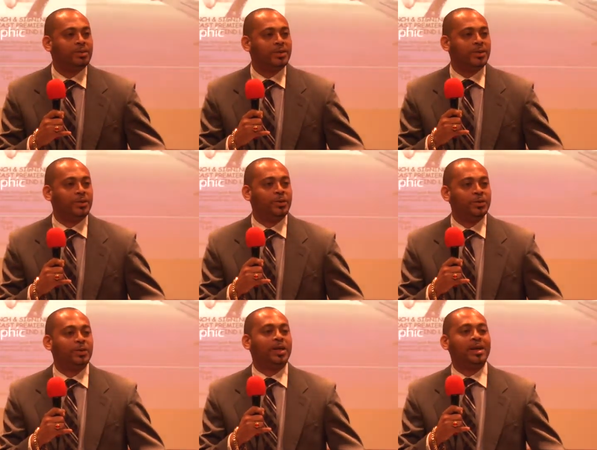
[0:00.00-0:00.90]
you know,
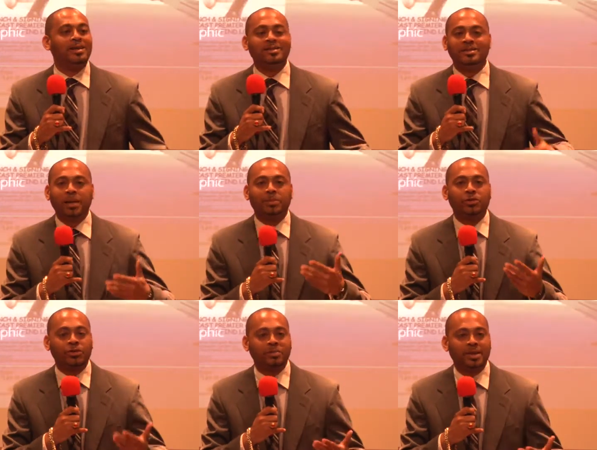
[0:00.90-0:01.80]
you're getting this type of
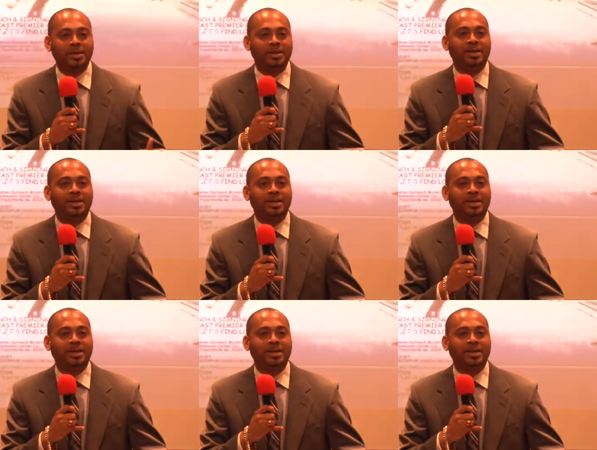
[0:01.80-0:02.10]
treatment